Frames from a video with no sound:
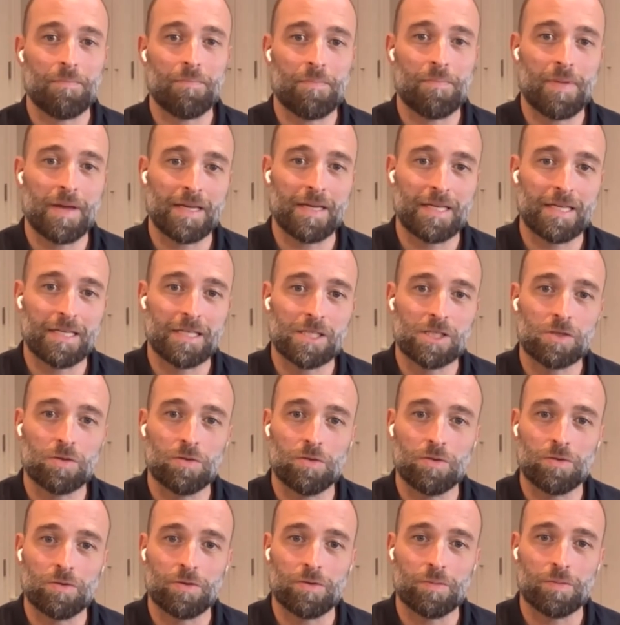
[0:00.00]
making
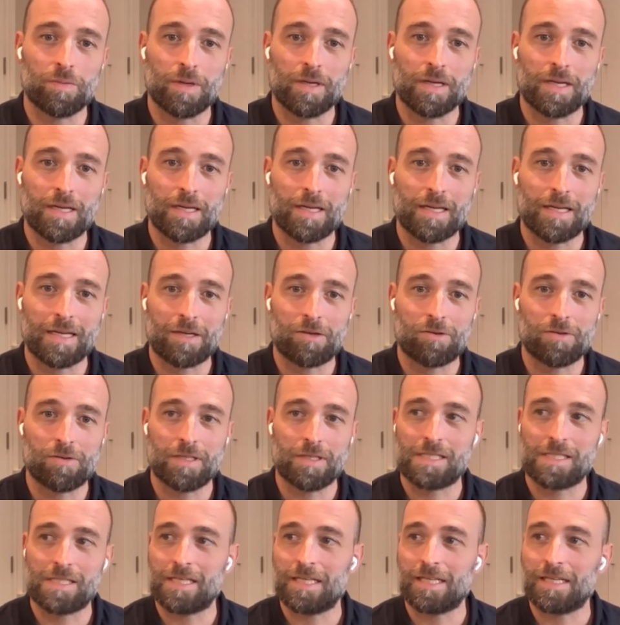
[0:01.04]
sure that we're
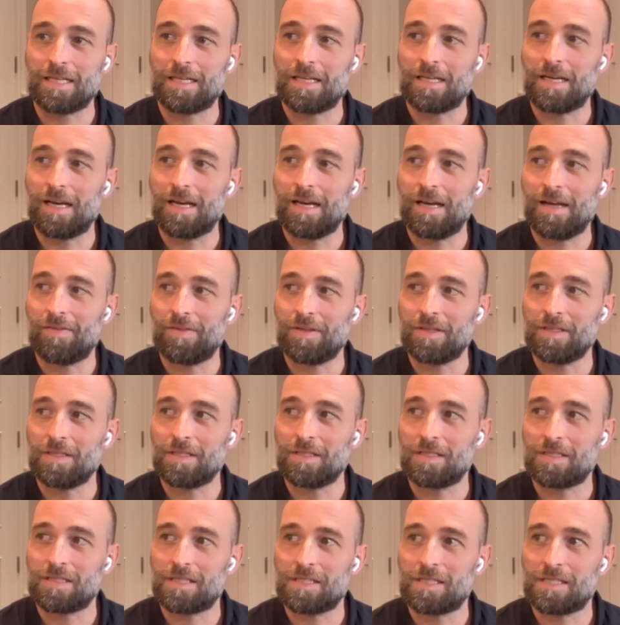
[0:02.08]
increasing
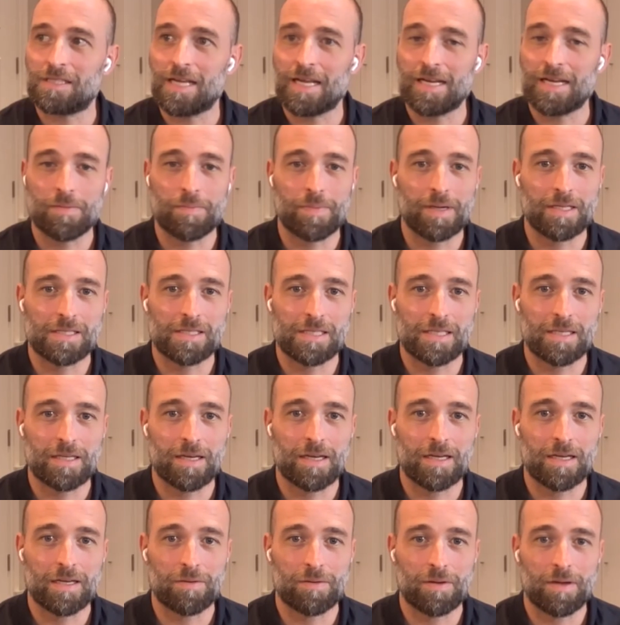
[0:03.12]
the sustainability